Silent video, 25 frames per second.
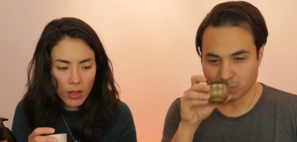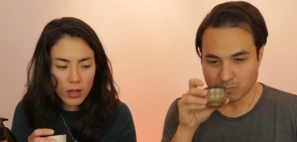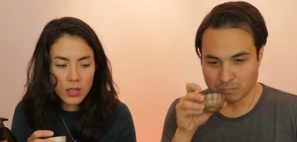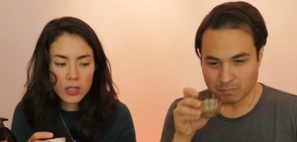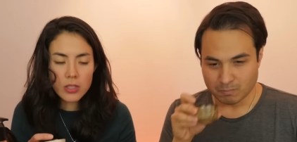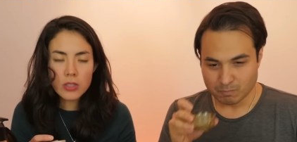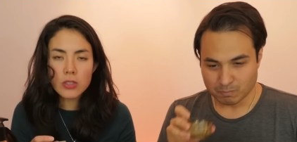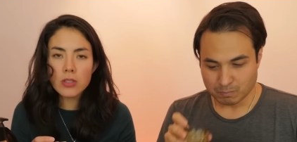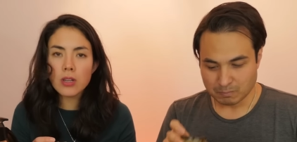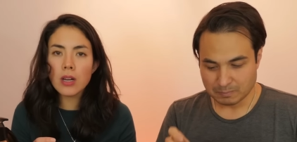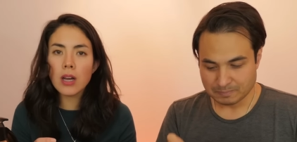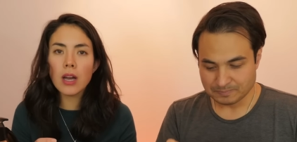Speaker 1: You
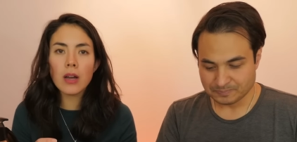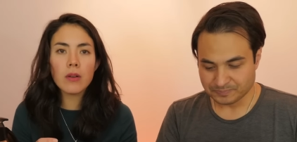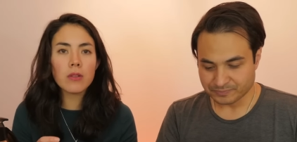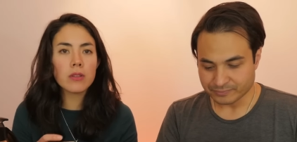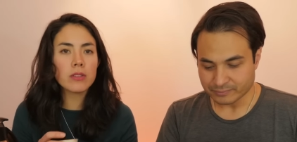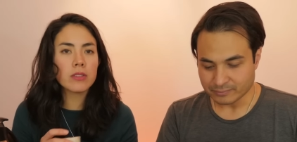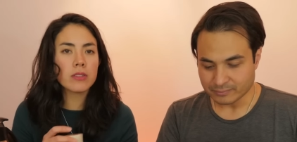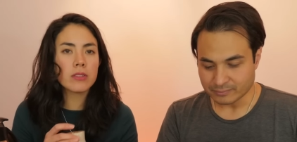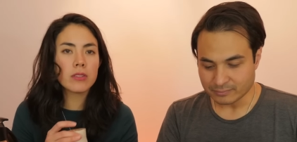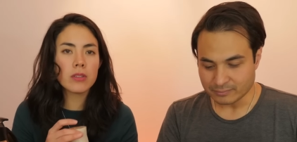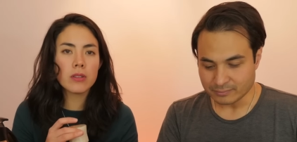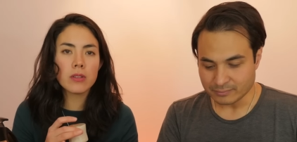know, I
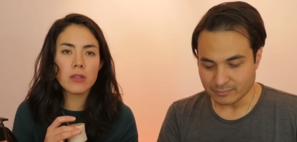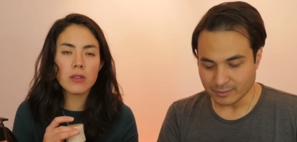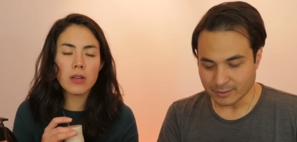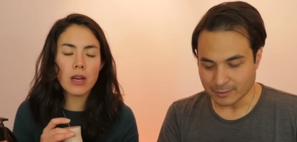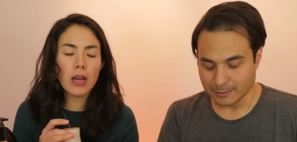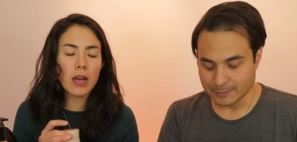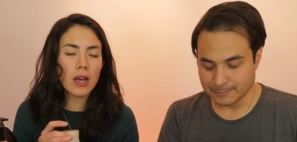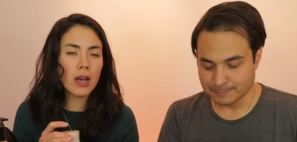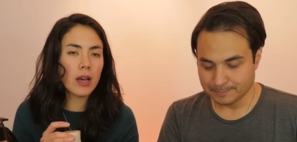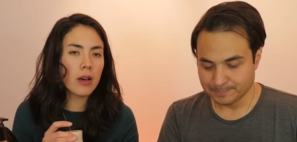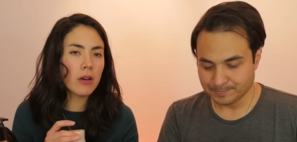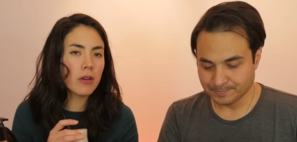was so
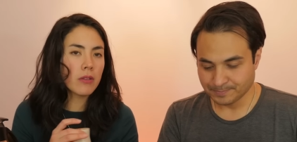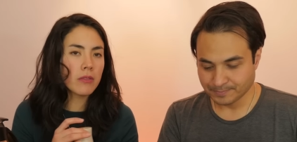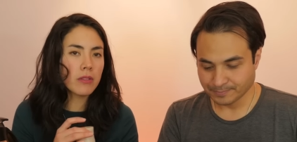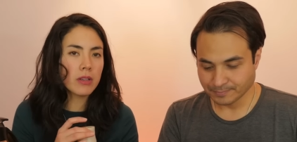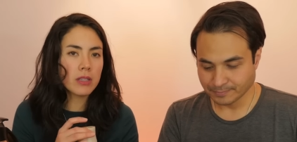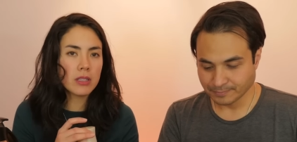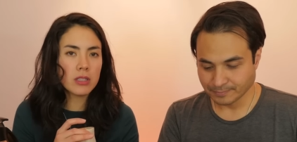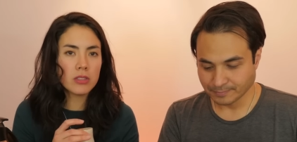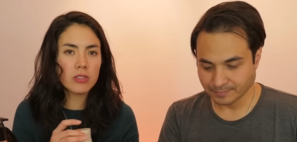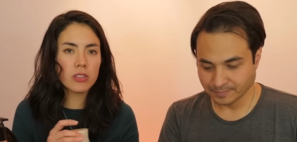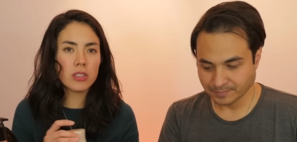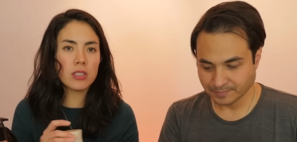out of
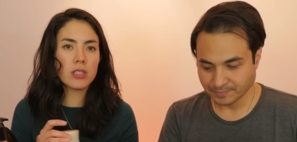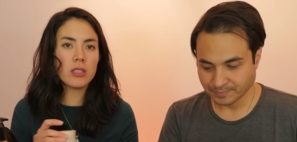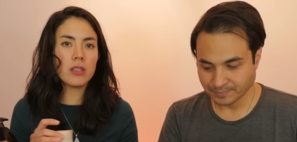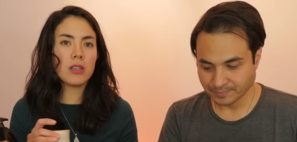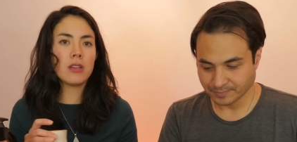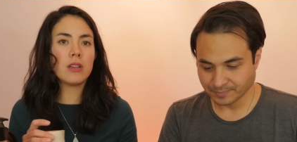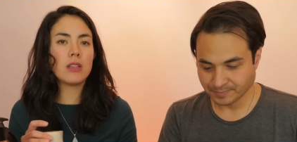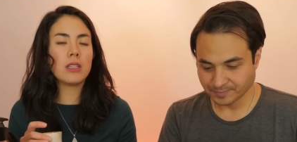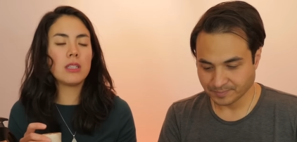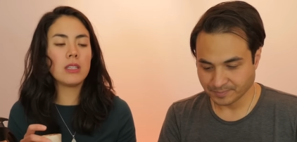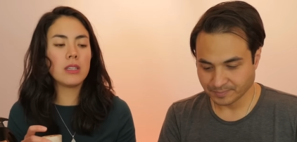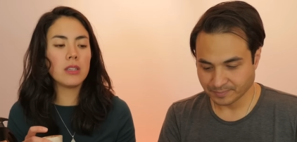energy
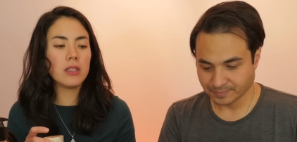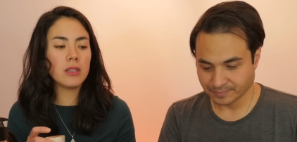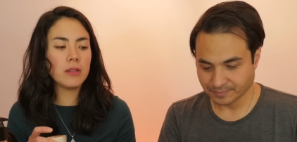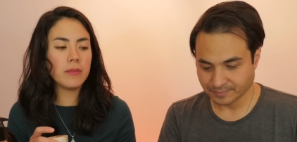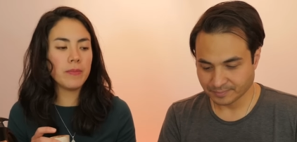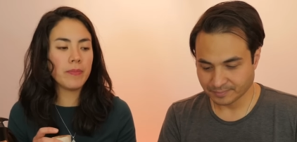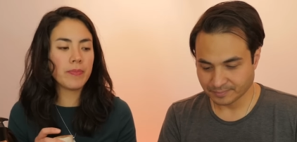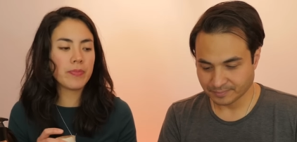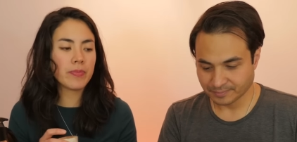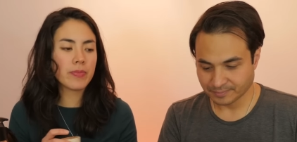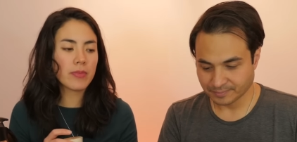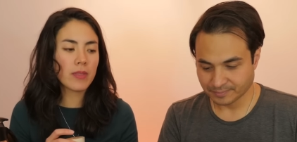earlier.
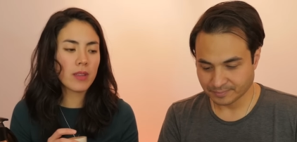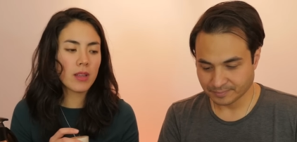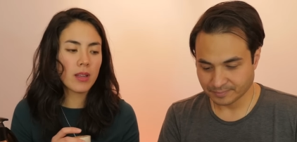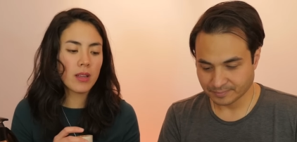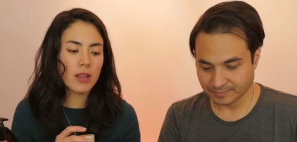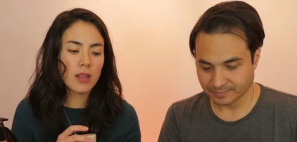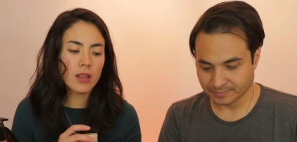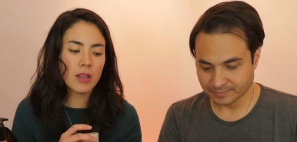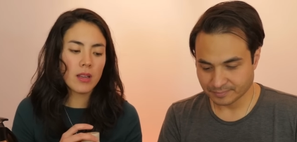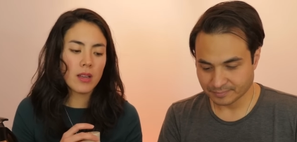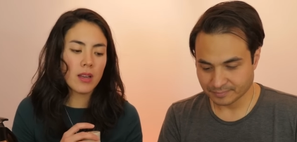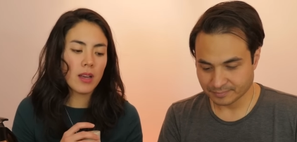
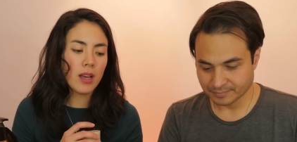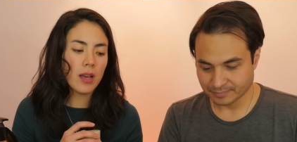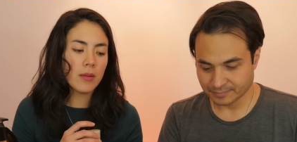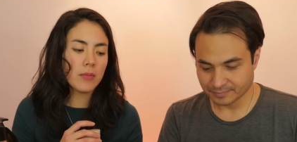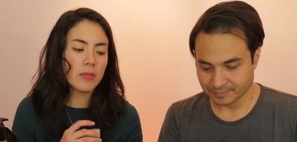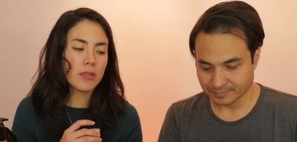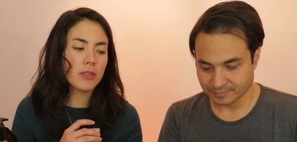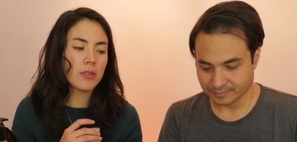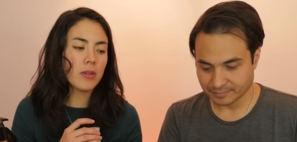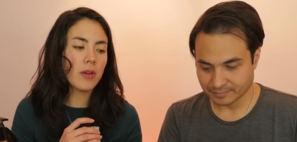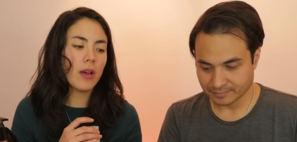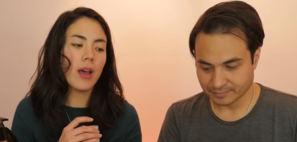I'm
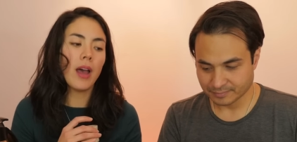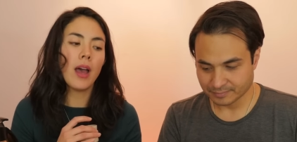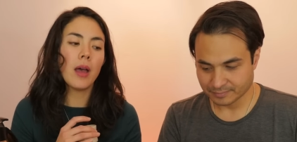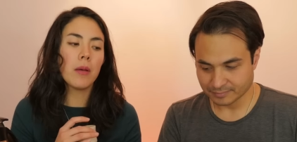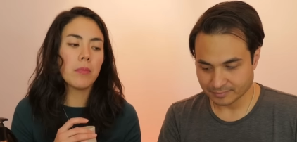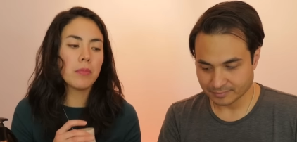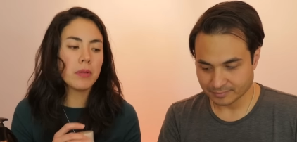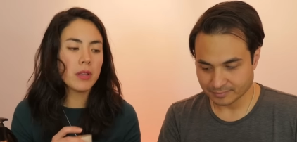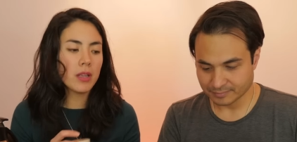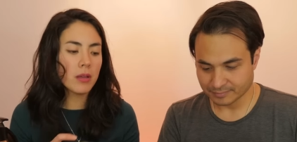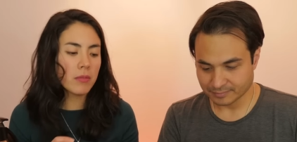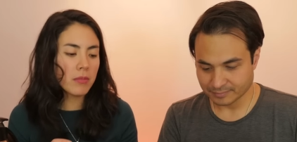so
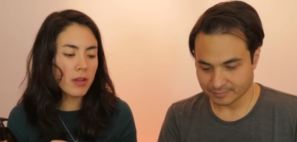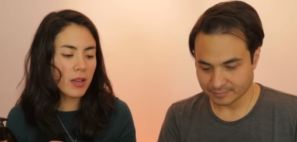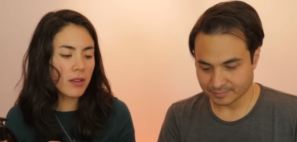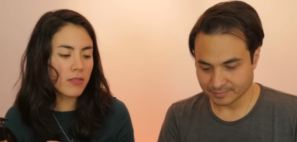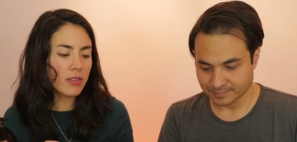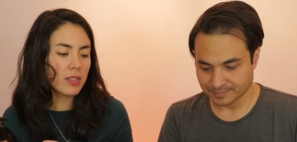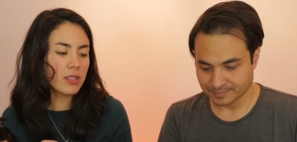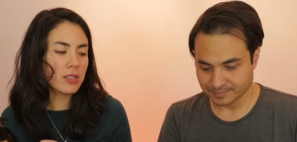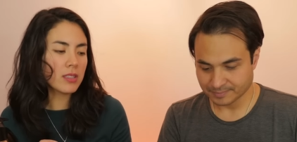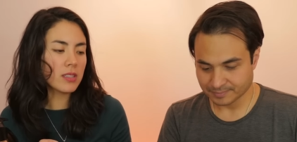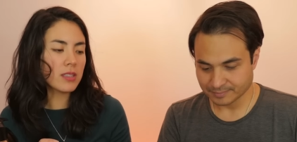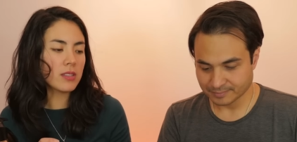happy I'm
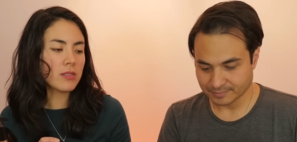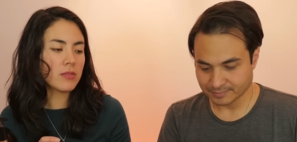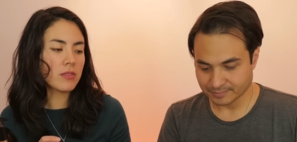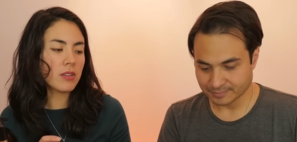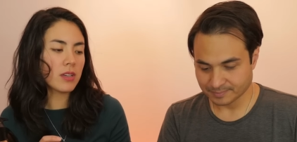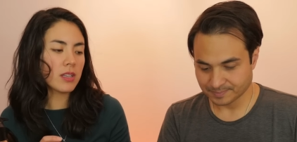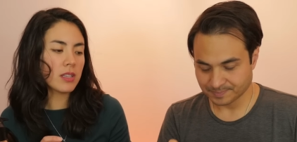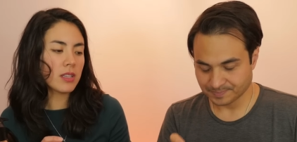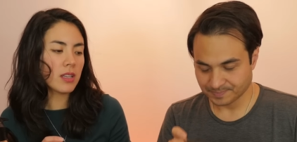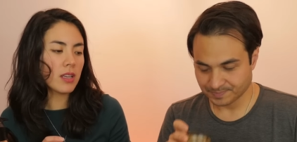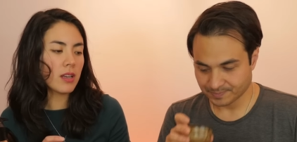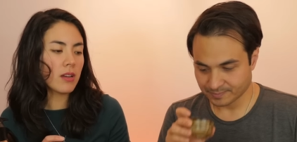having this
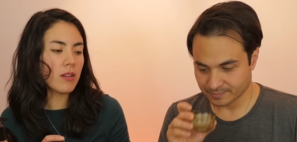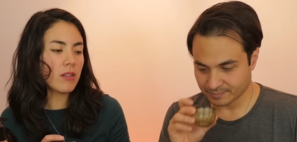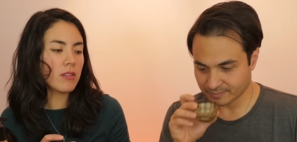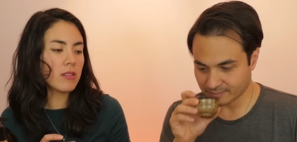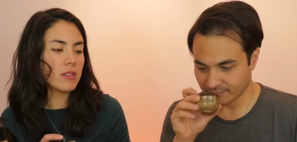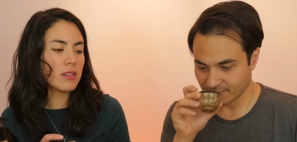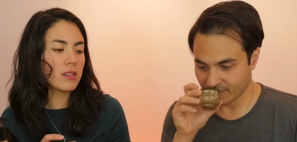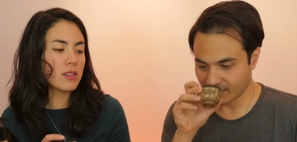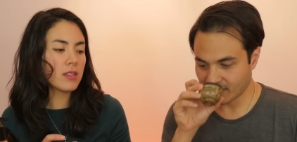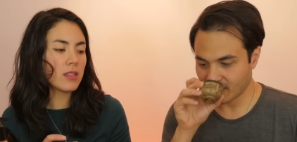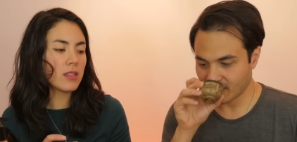right now.